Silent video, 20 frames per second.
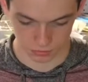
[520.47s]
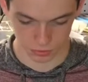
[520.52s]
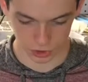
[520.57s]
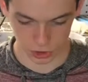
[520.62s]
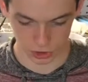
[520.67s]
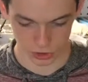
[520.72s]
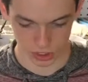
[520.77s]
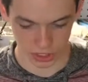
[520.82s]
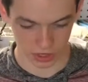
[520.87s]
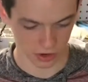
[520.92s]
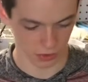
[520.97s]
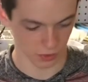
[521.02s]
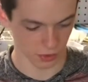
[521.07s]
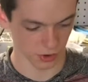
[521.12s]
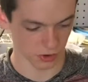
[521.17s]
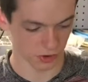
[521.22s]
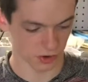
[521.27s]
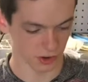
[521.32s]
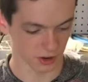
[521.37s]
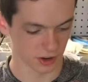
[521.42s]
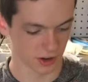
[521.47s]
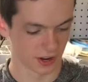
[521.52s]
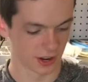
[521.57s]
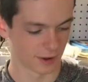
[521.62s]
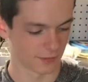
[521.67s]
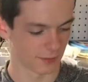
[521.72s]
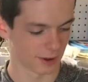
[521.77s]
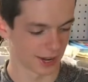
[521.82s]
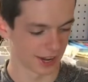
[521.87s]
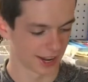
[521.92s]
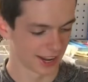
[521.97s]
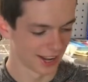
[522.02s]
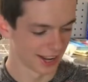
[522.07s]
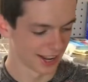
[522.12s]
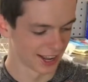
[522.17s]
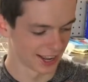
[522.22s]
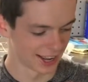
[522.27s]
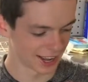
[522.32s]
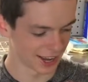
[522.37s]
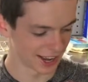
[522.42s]
Just thinking of War Thunder, but
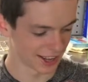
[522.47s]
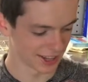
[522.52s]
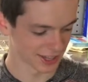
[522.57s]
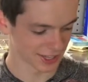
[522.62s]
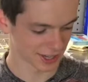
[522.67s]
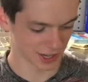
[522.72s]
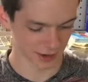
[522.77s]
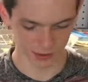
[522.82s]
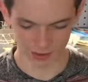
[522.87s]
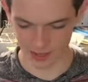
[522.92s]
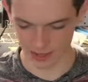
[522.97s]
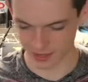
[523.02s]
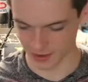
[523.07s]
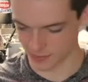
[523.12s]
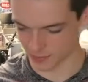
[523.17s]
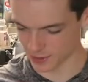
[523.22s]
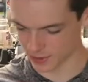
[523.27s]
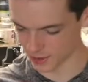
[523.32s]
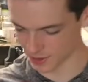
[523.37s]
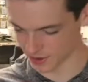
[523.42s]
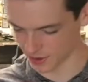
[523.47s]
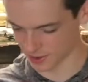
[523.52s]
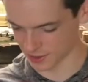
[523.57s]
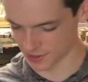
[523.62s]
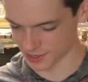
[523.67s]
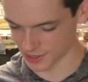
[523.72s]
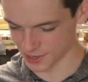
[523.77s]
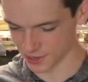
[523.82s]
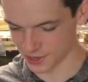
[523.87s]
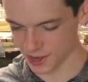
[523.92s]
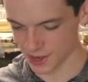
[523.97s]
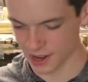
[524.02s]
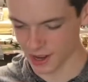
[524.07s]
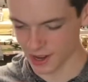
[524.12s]
that's kind of what I compare it all to.